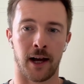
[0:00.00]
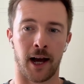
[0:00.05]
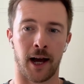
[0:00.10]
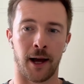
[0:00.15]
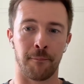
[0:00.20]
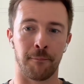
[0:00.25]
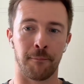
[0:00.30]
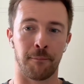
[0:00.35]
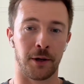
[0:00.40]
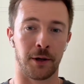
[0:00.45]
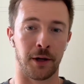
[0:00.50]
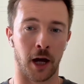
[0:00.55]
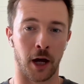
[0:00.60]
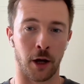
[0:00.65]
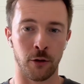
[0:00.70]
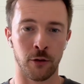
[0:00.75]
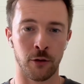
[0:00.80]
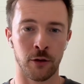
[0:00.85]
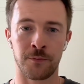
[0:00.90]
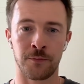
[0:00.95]
But
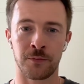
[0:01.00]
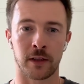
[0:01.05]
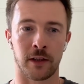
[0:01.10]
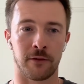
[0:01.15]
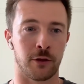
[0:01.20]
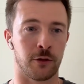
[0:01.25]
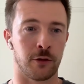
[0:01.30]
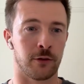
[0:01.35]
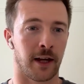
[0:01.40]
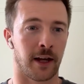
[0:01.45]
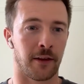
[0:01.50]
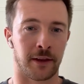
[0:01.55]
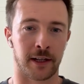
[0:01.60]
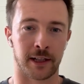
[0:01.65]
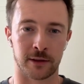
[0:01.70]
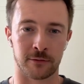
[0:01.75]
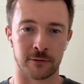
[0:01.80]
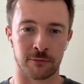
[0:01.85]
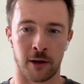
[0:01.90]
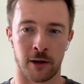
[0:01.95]
no, if you get
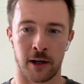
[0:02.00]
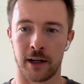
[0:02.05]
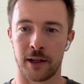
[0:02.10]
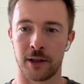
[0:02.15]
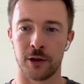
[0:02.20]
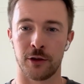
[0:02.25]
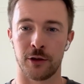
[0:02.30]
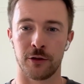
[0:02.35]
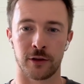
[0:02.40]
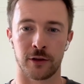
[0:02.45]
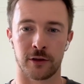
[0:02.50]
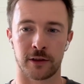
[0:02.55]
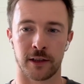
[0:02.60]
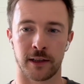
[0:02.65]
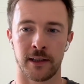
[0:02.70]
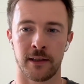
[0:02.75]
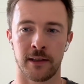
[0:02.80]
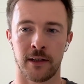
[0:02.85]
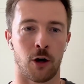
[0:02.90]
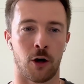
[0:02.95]
things right and you
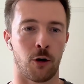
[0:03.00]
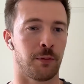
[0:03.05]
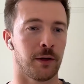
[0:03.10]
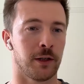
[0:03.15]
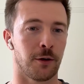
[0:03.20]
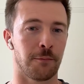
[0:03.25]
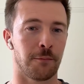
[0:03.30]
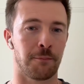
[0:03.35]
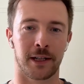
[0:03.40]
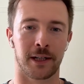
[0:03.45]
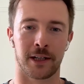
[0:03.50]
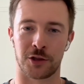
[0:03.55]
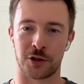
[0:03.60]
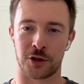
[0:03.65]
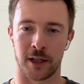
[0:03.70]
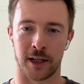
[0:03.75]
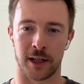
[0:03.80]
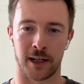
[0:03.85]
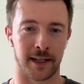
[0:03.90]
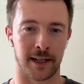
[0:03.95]
succeed, I'll be your
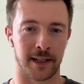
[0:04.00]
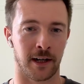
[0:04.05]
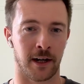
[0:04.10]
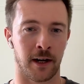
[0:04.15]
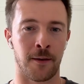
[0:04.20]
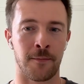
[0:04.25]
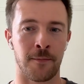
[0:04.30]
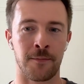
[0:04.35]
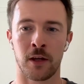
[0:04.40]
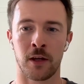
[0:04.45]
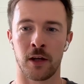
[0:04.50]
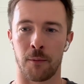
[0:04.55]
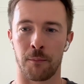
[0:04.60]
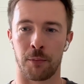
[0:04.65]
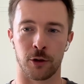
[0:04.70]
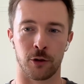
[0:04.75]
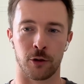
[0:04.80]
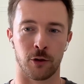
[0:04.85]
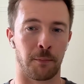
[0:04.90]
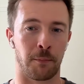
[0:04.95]
biggest cheerleader. I'll
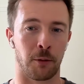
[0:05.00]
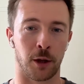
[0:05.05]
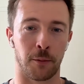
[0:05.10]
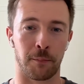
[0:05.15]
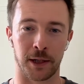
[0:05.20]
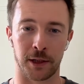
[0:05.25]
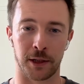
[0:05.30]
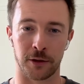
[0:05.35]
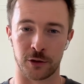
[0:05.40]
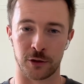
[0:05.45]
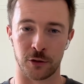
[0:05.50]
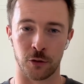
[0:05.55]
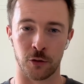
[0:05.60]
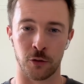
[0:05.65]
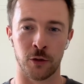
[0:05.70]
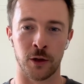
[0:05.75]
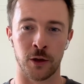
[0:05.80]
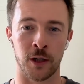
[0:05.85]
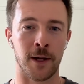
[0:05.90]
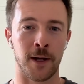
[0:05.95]
put you up on the
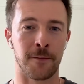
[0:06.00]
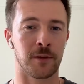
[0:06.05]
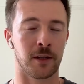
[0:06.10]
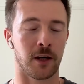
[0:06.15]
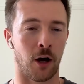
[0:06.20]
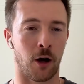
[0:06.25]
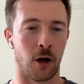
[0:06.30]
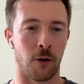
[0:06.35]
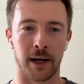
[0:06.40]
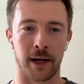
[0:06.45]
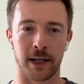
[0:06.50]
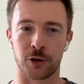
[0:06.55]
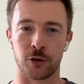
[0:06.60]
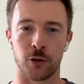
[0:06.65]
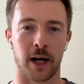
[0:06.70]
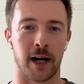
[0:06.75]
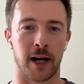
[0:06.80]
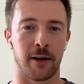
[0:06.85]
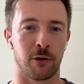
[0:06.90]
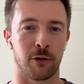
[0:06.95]
pedestal. I'll make
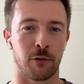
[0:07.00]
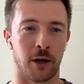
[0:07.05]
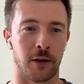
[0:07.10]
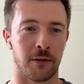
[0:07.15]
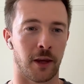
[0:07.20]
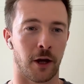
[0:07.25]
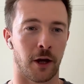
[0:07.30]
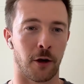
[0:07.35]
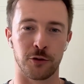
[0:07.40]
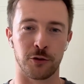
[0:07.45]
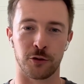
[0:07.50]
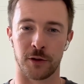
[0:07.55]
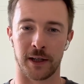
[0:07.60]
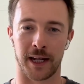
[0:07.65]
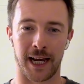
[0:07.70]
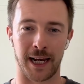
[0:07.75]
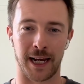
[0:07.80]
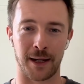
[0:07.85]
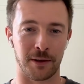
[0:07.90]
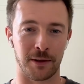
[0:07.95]
sure everyone knows your
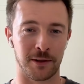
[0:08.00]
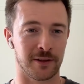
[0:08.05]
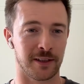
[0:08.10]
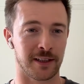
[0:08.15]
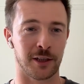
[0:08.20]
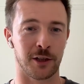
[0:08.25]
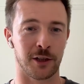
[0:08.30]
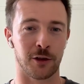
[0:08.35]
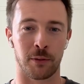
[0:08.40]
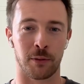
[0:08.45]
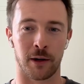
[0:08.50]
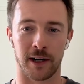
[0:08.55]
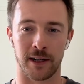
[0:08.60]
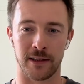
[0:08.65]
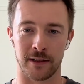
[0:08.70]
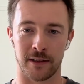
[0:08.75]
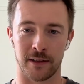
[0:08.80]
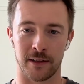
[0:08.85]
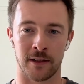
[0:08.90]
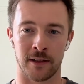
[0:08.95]
name and sing your
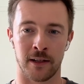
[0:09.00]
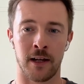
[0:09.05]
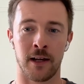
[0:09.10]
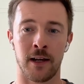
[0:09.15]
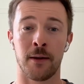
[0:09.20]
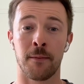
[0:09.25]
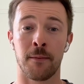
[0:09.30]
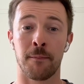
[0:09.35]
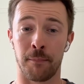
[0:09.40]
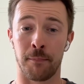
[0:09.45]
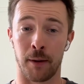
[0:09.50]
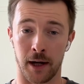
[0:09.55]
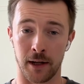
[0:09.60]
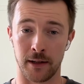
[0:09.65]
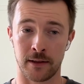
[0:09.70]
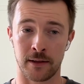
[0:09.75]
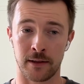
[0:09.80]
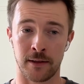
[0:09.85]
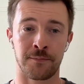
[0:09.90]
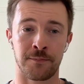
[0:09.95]
praises.
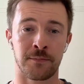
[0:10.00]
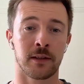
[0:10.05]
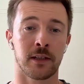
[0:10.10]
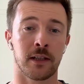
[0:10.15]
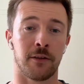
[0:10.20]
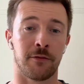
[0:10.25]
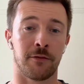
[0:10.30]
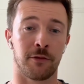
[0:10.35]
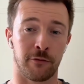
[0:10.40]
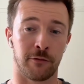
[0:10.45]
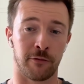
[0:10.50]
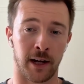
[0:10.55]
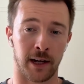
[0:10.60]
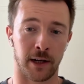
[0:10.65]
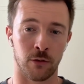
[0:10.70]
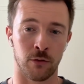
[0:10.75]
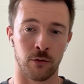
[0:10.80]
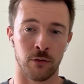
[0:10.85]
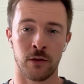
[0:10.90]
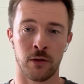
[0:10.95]
But if you
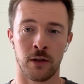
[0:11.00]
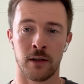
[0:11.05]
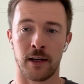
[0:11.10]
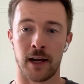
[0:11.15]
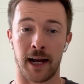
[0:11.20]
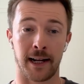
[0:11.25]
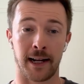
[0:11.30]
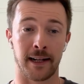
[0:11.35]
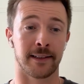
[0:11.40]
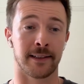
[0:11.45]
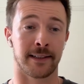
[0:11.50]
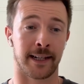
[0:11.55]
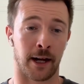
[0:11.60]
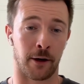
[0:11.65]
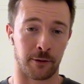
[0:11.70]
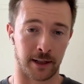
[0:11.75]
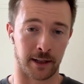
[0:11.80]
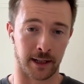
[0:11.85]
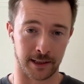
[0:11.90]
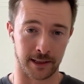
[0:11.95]
fail and it's a
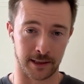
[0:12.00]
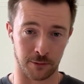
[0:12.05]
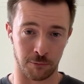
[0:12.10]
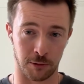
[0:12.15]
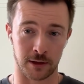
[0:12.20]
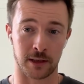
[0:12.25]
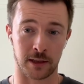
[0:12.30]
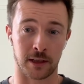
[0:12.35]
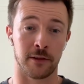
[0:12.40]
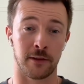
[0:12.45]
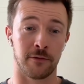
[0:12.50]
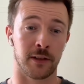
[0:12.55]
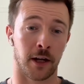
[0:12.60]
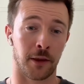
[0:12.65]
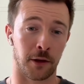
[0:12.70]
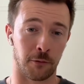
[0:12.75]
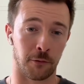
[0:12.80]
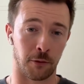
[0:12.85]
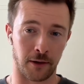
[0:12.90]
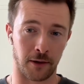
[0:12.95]
calculated risk and you've
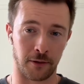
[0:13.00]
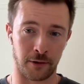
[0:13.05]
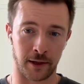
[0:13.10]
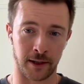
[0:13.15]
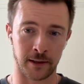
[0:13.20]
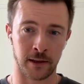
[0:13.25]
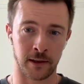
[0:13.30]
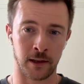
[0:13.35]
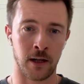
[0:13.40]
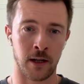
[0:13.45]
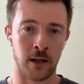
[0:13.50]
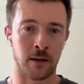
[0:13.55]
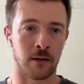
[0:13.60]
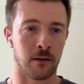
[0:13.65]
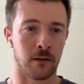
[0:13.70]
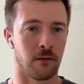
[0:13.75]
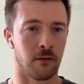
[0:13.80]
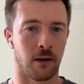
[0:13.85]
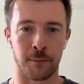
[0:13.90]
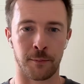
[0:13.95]
done the right thing,
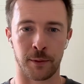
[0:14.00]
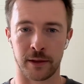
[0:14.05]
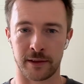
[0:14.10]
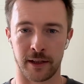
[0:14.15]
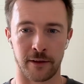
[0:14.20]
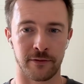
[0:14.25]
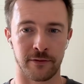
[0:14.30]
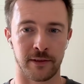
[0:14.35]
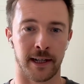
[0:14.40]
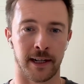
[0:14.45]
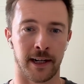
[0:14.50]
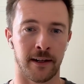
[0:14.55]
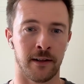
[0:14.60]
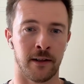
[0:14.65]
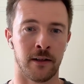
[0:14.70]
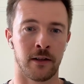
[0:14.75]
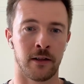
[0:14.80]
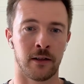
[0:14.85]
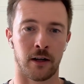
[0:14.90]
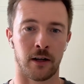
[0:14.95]
I'm your safety net.
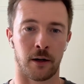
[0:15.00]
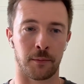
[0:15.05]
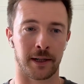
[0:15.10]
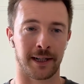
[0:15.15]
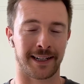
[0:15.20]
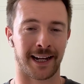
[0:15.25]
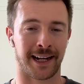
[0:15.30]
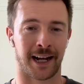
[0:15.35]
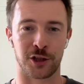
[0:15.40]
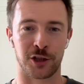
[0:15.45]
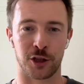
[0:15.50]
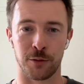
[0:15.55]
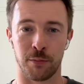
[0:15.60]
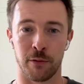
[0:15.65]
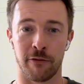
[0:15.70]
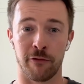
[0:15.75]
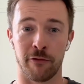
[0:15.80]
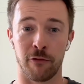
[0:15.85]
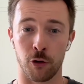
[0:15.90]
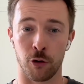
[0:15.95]
I'm going to catch you
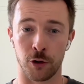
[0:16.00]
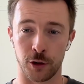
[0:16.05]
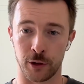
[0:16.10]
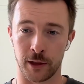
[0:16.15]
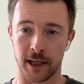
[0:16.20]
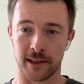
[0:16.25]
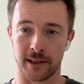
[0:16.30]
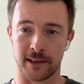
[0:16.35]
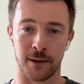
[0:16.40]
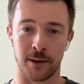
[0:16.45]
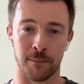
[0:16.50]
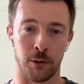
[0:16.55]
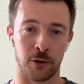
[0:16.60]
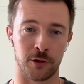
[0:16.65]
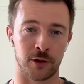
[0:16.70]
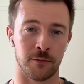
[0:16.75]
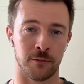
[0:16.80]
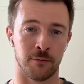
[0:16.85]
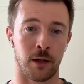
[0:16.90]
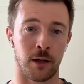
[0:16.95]
before you get to the
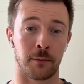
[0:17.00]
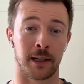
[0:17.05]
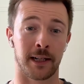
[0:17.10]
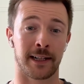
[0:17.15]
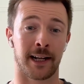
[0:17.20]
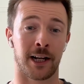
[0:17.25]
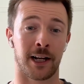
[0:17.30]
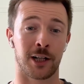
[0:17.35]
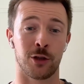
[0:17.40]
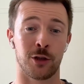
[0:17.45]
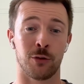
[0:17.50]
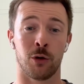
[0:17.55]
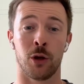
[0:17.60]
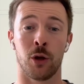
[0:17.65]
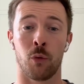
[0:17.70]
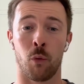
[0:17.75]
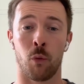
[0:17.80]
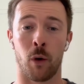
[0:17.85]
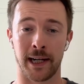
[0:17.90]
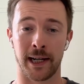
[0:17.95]
bottom. I'm going to catch you
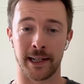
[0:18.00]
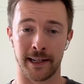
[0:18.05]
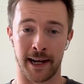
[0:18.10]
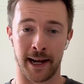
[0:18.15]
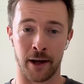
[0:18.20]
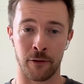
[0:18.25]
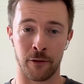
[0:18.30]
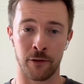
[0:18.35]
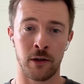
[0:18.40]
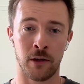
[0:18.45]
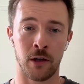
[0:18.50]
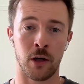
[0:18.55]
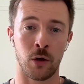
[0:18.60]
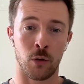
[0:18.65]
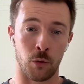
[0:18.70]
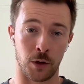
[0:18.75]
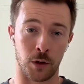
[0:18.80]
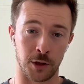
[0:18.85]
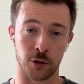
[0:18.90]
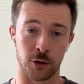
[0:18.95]
on the way down
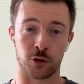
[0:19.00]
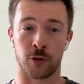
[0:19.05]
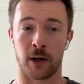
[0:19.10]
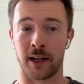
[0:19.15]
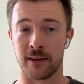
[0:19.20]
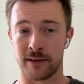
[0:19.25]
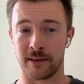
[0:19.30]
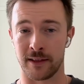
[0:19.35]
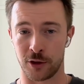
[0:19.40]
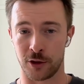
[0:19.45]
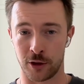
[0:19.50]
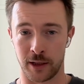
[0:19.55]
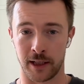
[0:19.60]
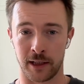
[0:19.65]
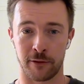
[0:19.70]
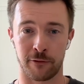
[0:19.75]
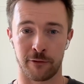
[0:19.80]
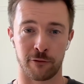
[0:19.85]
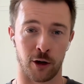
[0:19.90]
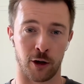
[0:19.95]
when you're
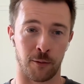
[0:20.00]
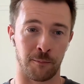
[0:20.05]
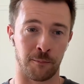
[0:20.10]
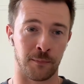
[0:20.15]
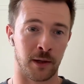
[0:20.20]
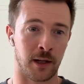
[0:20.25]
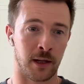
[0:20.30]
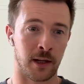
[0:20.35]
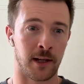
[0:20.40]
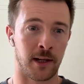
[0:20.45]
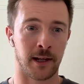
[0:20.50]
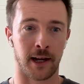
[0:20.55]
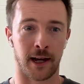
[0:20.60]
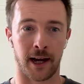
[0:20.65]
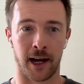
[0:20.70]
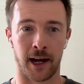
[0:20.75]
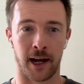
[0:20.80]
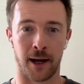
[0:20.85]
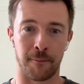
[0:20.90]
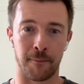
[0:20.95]
transitioning from
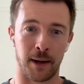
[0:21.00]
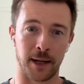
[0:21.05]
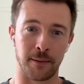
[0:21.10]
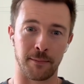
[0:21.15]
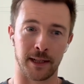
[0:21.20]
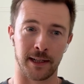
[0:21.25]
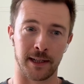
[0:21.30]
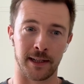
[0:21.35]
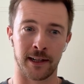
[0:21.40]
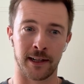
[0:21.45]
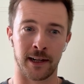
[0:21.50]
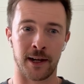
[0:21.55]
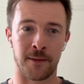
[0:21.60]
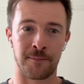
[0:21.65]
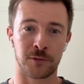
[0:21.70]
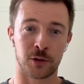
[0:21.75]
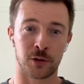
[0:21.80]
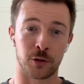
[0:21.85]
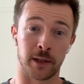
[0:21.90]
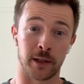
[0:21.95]
maybe
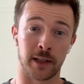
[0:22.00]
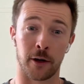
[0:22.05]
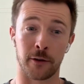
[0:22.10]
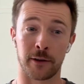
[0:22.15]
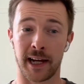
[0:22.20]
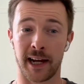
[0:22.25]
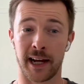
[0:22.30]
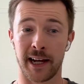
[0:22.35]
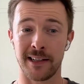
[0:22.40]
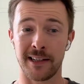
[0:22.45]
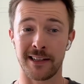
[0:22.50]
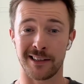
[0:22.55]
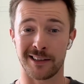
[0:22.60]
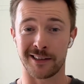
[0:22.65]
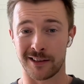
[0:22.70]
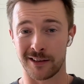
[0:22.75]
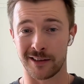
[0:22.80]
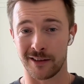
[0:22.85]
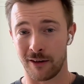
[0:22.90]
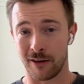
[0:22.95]
doing okay to
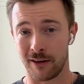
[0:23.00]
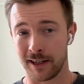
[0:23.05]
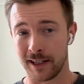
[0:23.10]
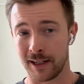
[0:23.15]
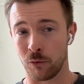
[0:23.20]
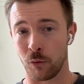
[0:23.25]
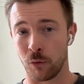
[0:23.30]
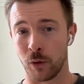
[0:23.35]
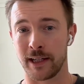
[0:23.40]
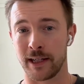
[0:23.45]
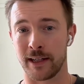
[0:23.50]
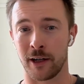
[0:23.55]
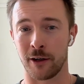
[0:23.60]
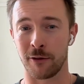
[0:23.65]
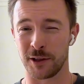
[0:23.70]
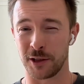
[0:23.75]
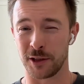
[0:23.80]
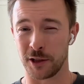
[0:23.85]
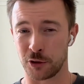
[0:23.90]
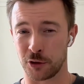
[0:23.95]
slightly
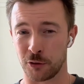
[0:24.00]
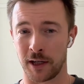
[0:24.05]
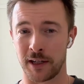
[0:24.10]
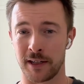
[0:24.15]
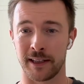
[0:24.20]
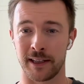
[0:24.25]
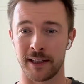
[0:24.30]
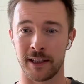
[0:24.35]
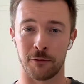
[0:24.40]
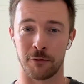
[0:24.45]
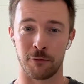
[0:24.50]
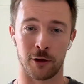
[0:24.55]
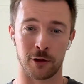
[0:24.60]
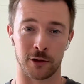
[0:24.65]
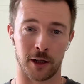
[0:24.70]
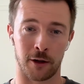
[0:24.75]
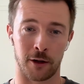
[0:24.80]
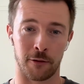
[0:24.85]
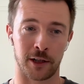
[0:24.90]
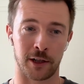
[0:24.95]
weaker and you're trending in the
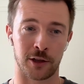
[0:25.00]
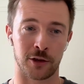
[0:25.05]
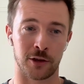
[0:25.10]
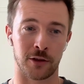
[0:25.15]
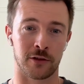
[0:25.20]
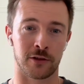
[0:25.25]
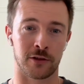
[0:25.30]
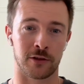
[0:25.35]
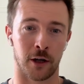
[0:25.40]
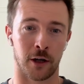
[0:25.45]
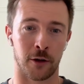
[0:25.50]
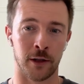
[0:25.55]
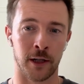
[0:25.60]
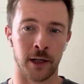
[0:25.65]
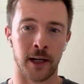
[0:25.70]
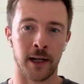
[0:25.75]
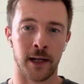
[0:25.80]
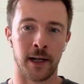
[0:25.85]
wrong direction. So